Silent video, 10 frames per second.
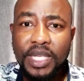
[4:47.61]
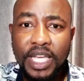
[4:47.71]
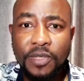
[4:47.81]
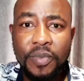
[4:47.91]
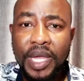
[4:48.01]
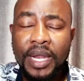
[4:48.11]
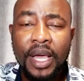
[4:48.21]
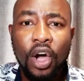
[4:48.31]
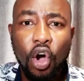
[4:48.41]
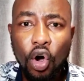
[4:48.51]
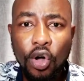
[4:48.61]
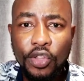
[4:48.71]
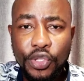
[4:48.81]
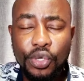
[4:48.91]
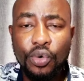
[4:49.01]
He's been all
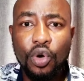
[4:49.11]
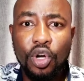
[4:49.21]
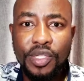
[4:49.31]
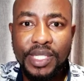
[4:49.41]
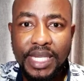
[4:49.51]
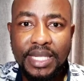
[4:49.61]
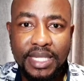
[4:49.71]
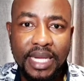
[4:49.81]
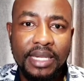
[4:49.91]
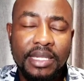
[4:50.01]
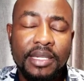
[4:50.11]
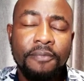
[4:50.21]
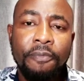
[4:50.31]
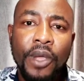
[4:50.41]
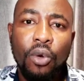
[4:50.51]
through consistent,
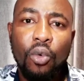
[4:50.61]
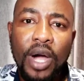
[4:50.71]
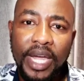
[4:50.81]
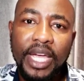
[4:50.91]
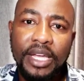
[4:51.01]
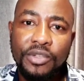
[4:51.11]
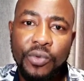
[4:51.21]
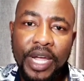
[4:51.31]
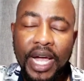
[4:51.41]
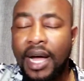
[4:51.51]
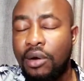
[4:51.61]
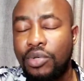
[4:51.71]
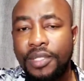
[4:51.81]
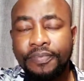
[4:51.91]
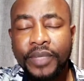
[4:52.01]
working his way out.